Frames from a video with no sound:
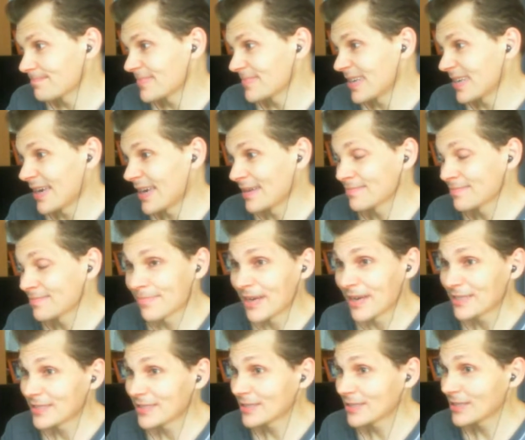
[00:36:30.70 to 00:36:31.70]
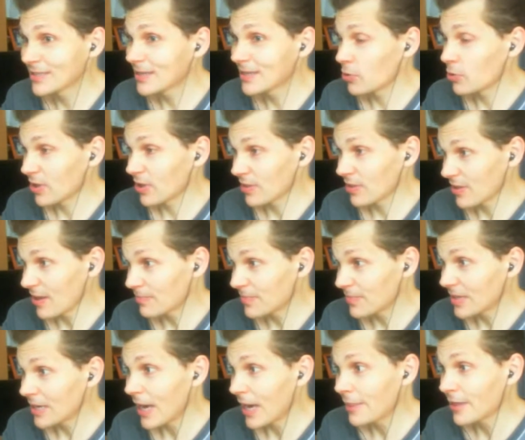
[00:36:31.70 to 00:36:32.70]
yeah, basically they're
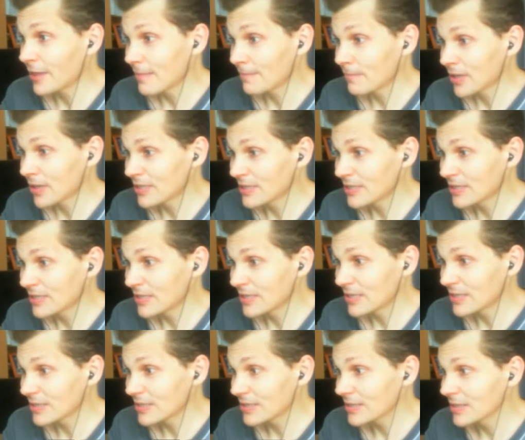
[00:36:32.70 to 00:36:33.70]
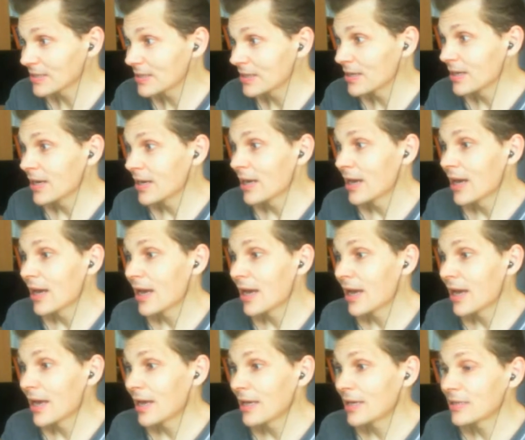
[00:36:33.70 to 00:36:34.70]
accepting their place in this,
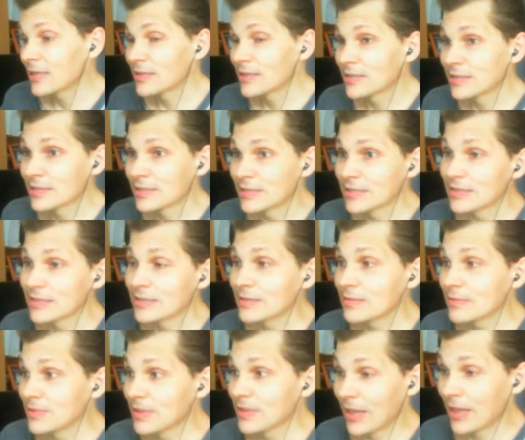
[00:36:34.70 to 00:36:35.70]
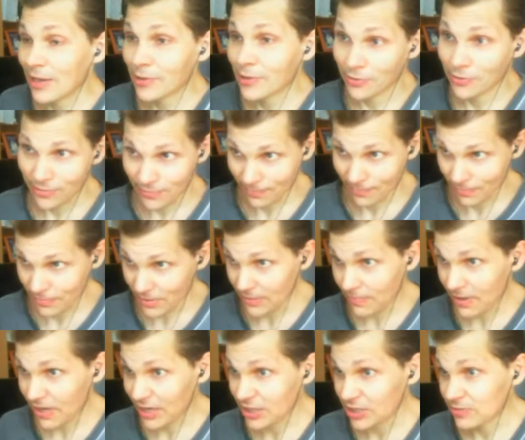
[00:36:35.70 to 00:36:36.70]
and thus
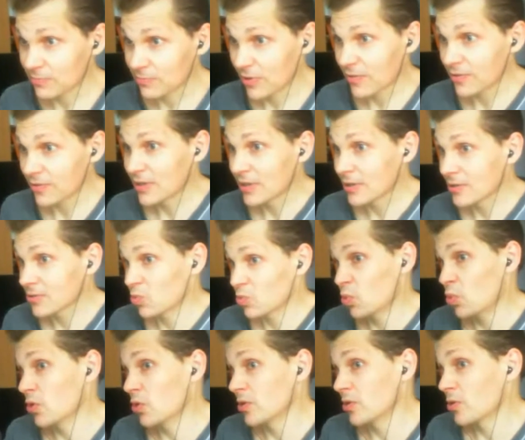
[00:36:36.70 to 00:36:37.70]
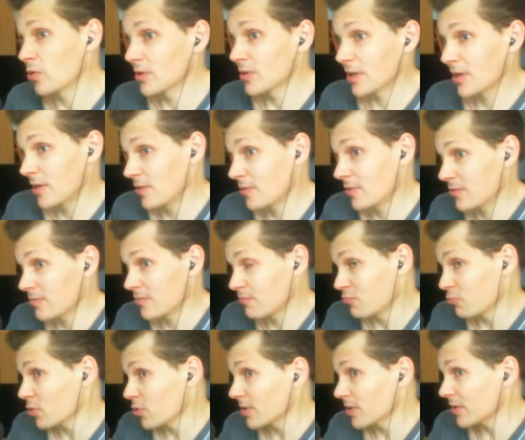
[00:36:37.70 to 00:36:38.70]
the punishments dealt were not as
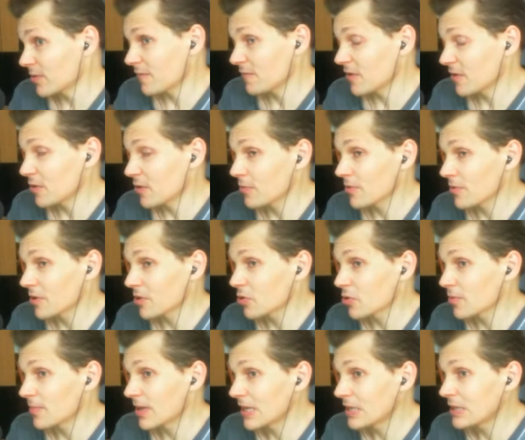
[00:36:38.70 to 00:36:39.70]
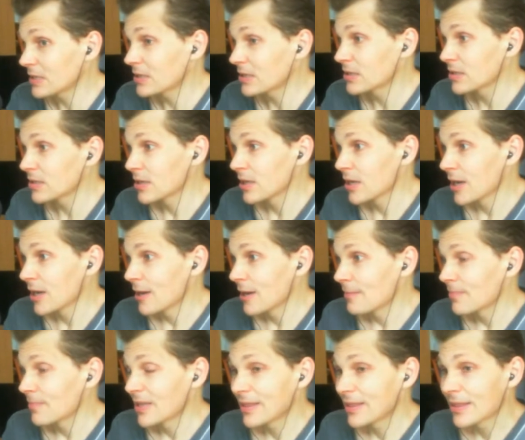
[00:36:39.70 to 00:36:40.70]
probably severe as they could have been,
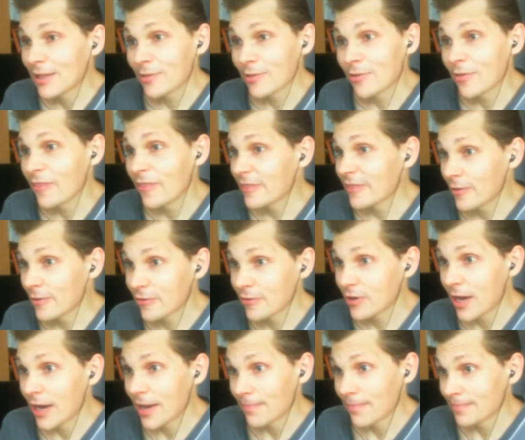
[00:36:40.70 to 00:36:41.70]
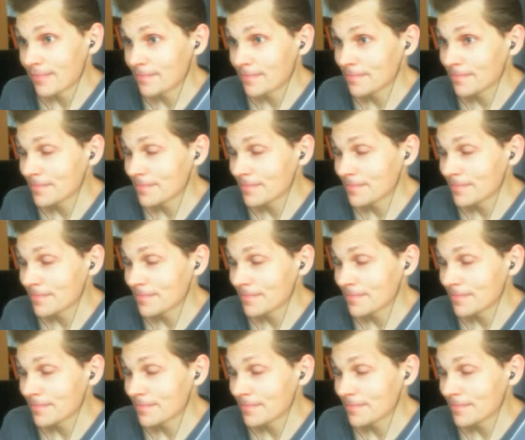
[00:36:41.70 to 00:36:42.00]
but that's at this time.